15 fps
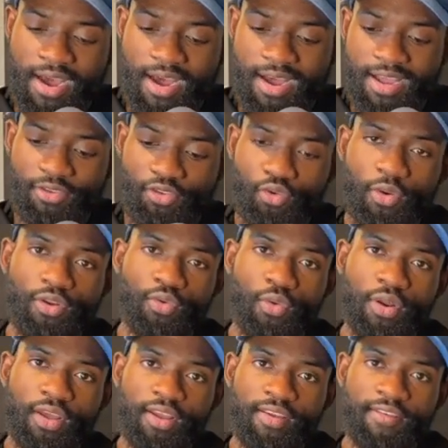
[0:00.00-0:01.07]
in
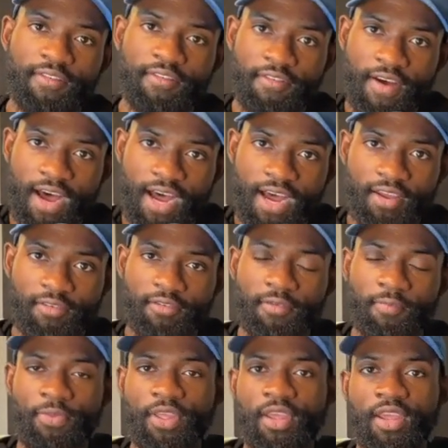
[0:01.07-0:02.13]
2025,
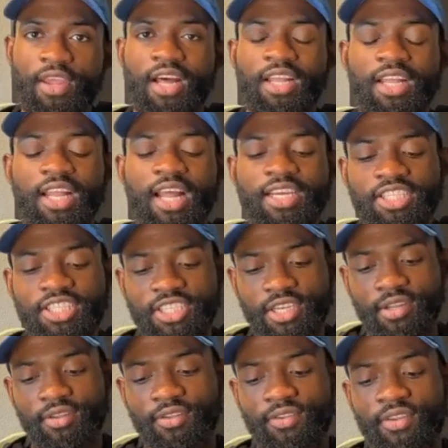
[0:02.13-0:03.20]
the
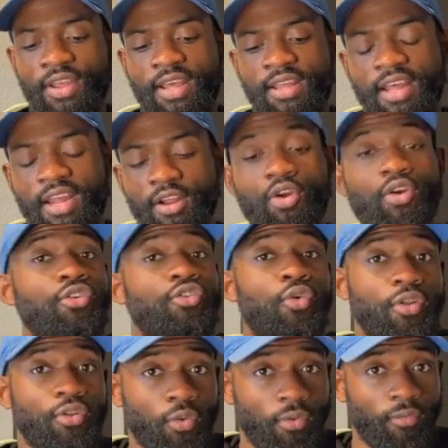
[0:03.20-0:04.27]
elections that occur in
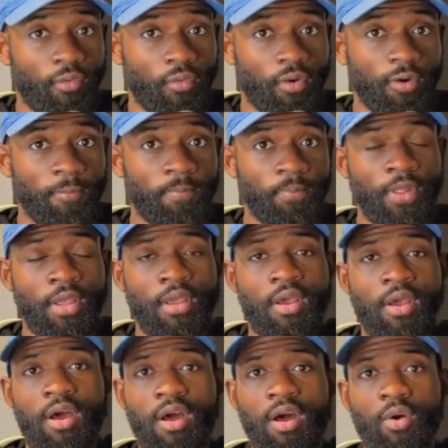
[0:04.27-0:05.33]
2024
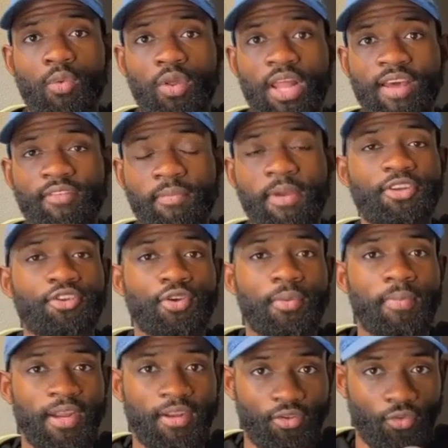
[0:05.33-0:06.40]
will have a major
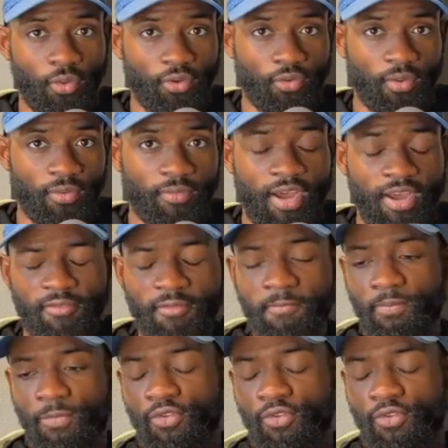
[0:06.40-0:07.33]
impact in 2025.